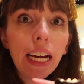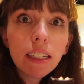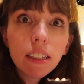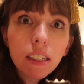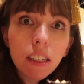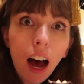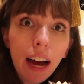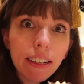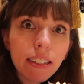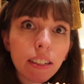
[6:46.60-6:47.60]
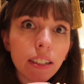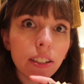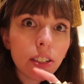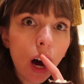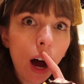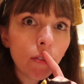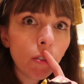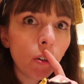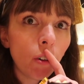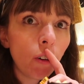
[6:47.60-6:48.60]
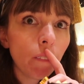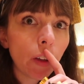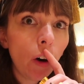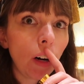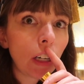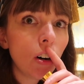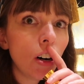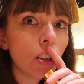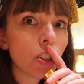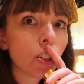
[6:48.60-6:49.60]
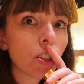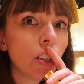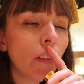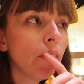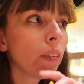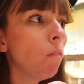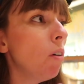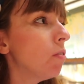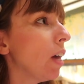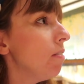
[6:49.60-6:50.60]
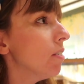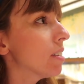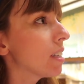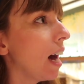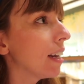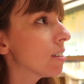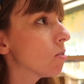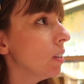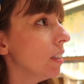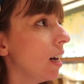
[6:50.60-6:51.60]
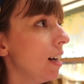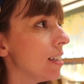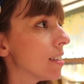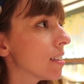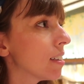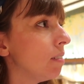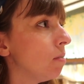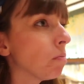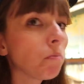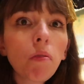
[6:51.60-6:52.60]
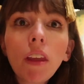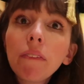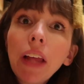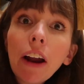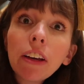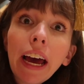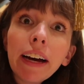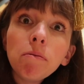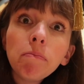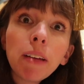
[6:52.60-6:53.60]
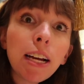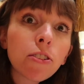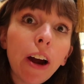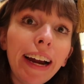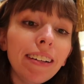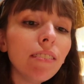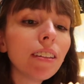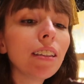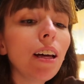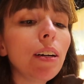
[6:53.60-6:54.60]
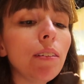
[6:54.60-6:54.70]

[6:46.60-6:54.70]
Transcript: inside is die for. Oh my gosh. What flavor is that? It's really nice. I don't care. It's great. Love